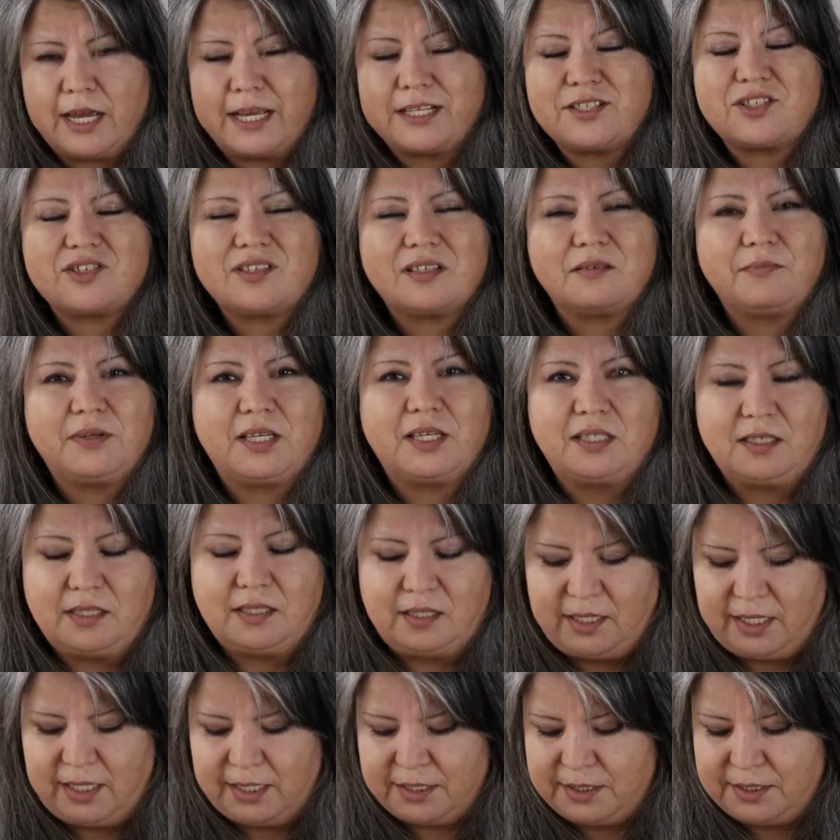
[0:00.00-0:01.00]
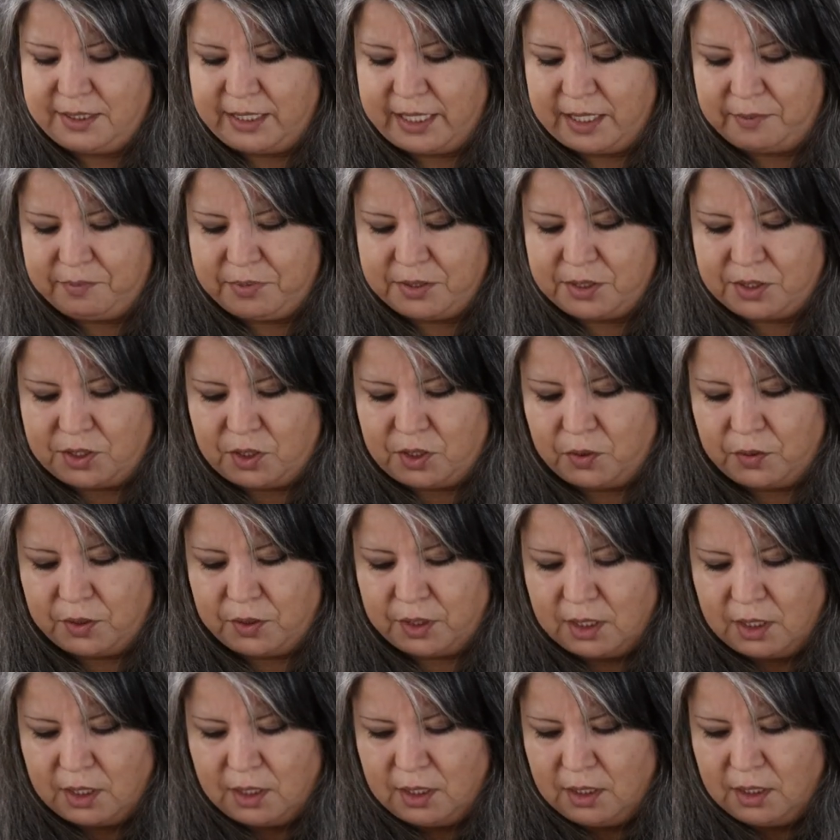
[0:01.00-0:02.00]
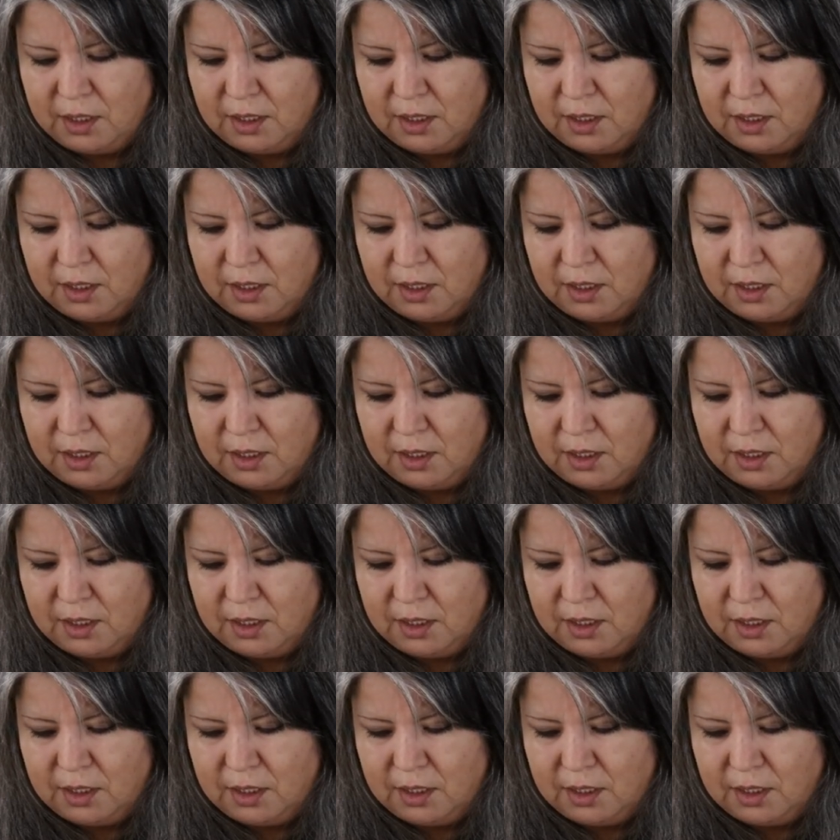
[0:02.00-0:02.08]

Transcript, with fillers: answer them in the next episode.